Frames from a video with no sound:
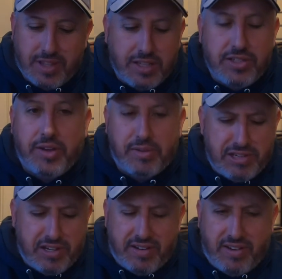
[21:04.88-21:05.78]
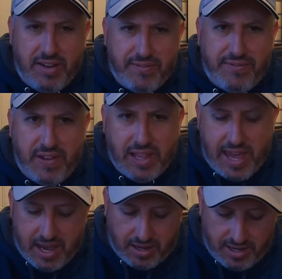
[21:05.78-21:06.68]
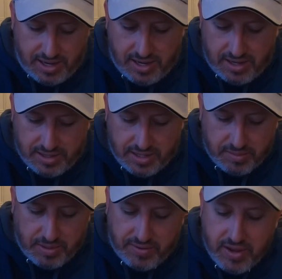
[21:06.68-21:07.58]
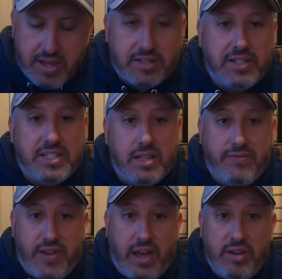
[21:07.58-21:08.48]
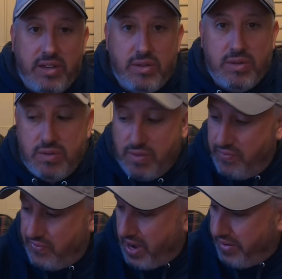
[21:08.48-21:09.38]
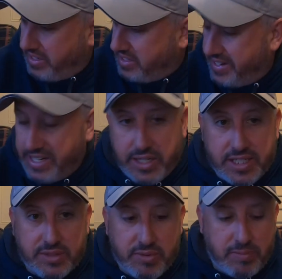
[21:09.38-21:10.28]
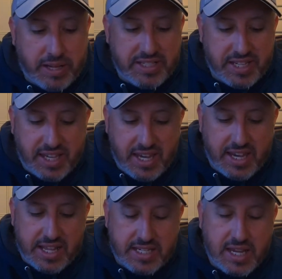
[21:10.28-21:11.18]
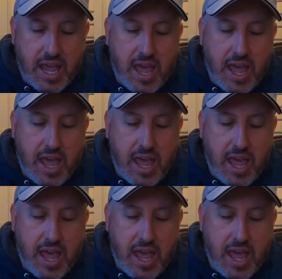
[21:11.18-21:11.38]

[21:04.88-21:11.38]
So, because it fell out and, you know, whatever. So I said value far exceeded just with plastic kits.